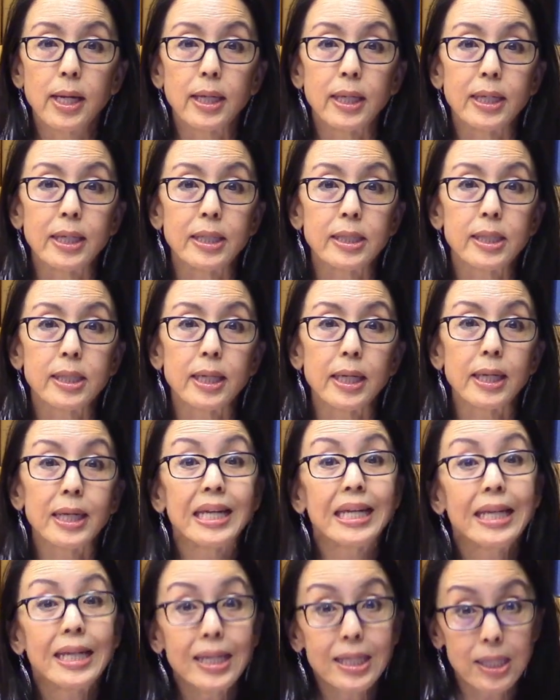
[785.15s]
is
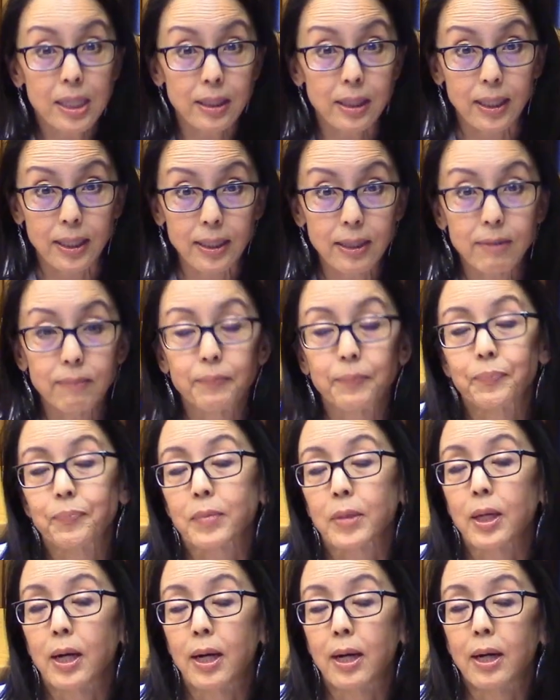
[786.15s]
easily,
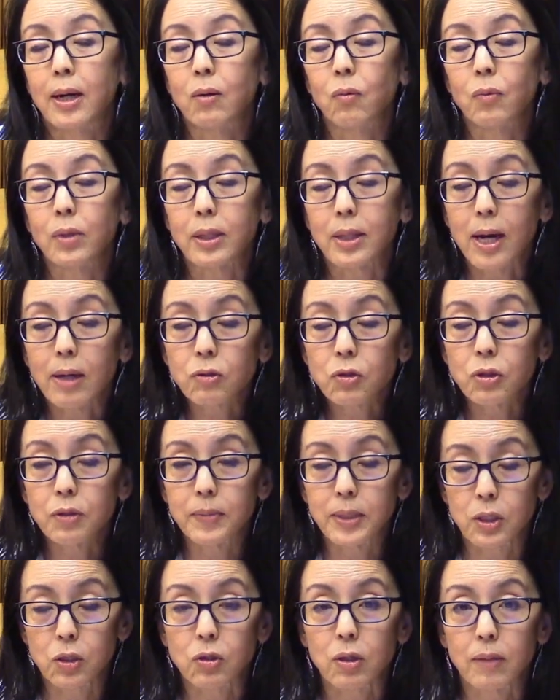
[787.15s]
without too
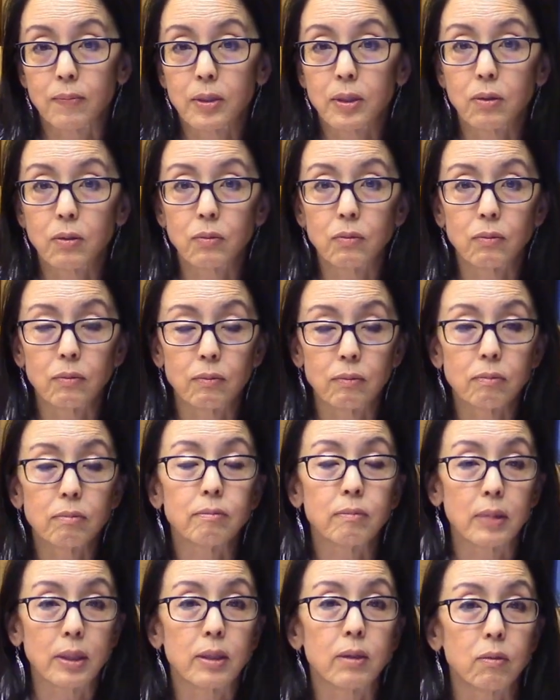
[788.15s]
much trouble,
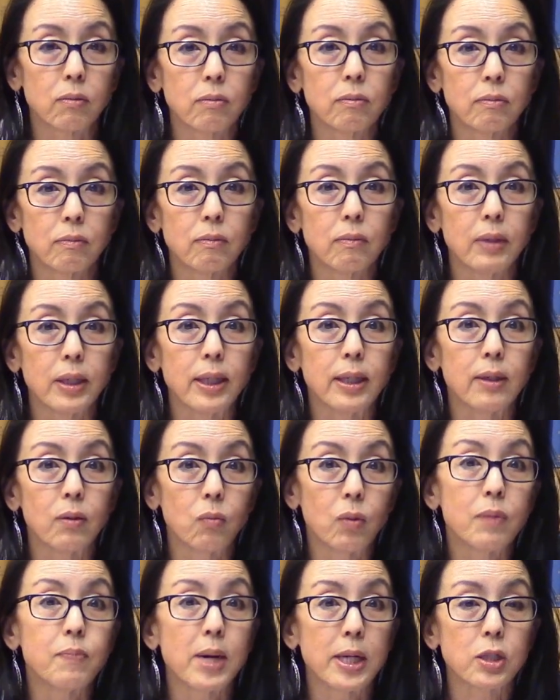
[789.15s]
we
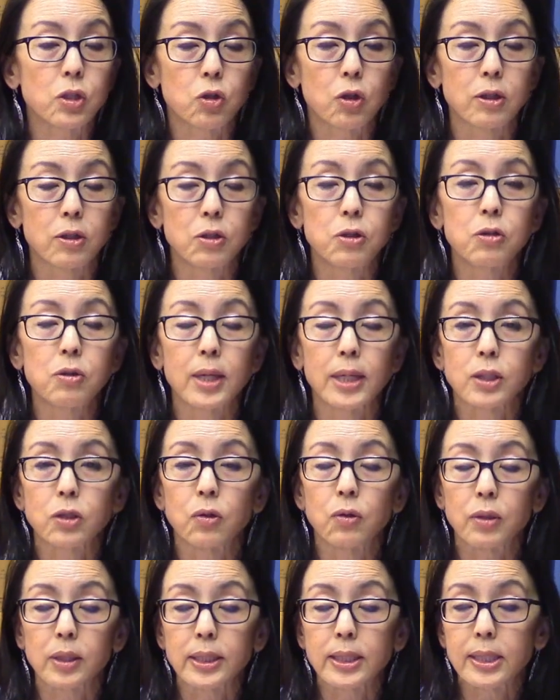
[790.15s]
might start to do that. So
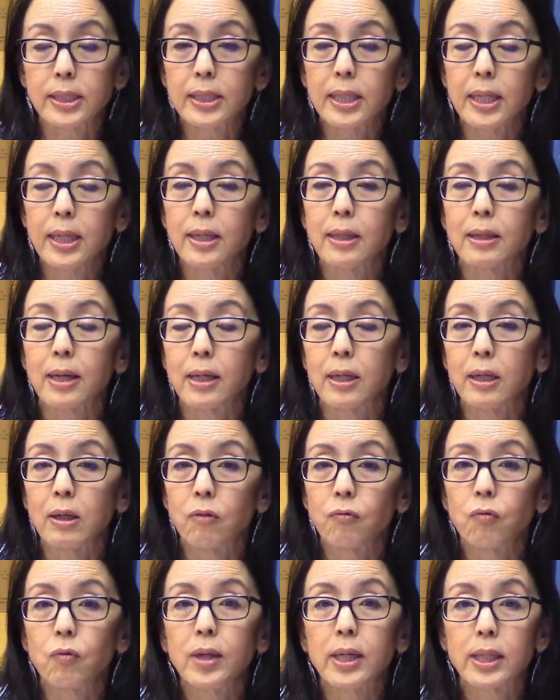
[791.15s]
you can see that
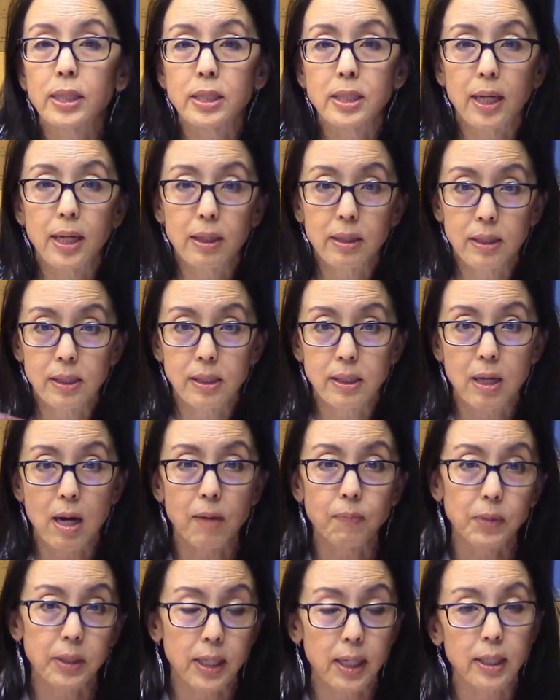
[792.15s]
if we could take this
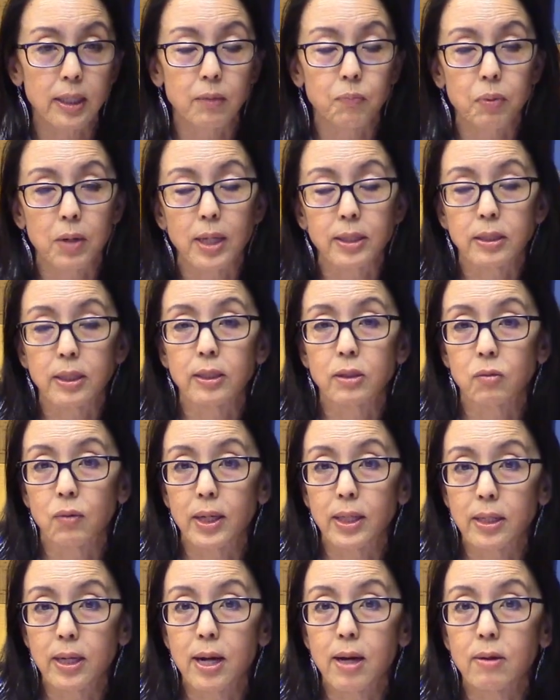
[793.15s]
complicated process
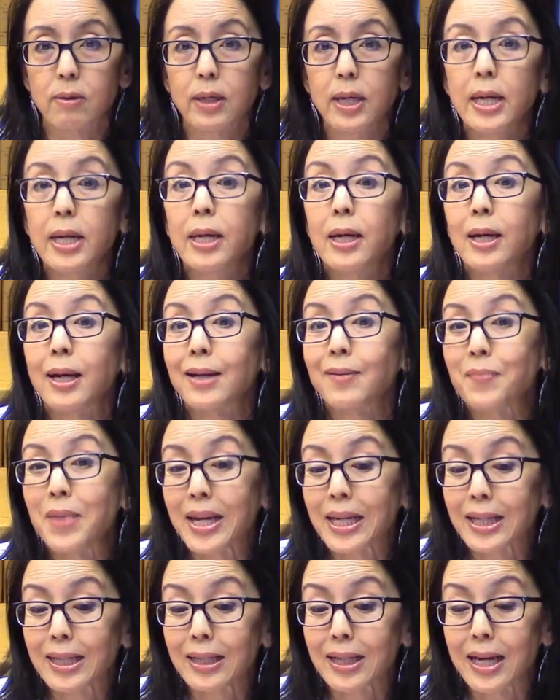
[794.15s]
right now and
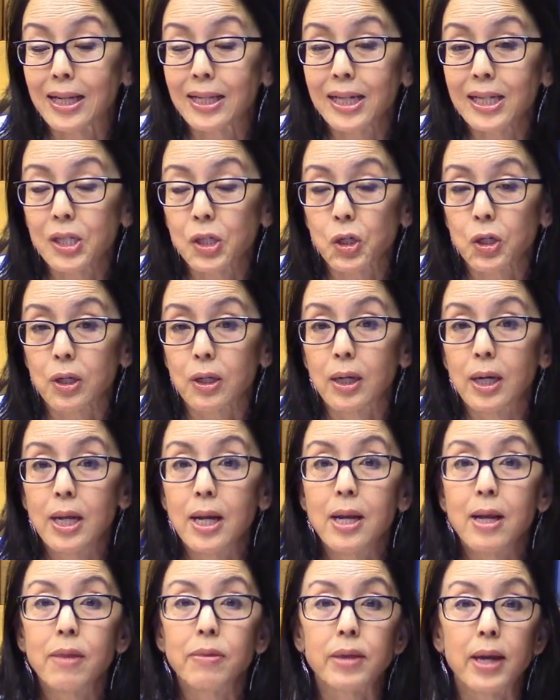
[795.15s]
make it a lot easier,
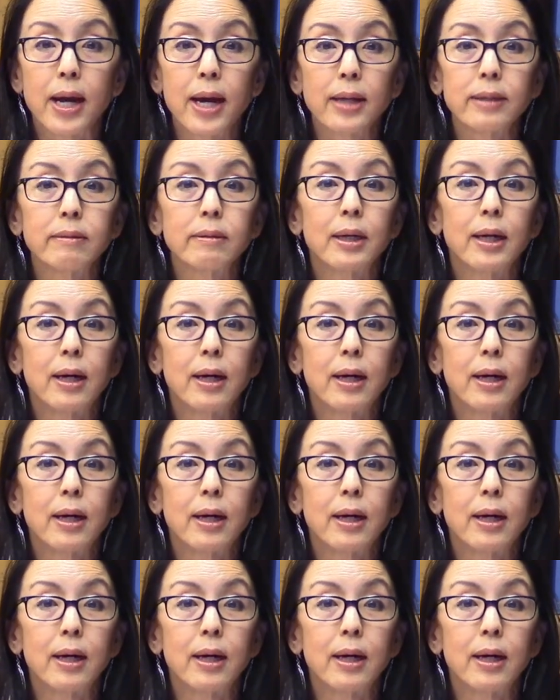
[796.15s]
that